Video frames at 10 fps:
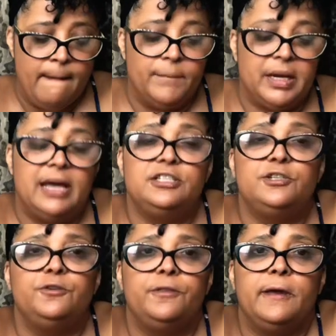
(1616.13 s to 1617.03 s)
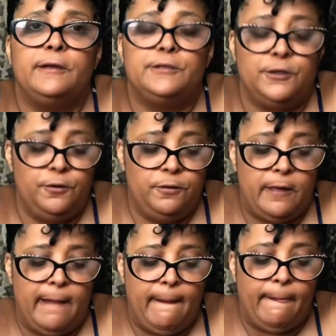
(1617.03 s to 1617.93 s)
But I do think, too,
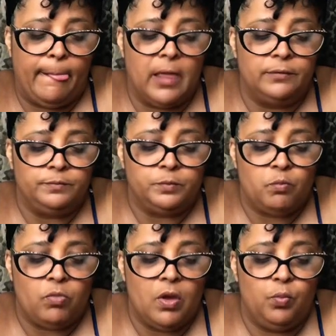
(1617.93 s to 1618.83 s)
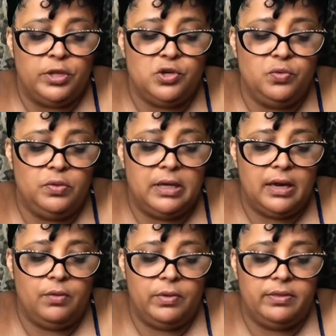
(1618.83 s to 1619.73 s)
though, when you
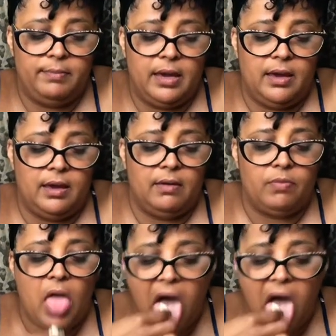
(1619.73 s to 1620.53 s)
get with a man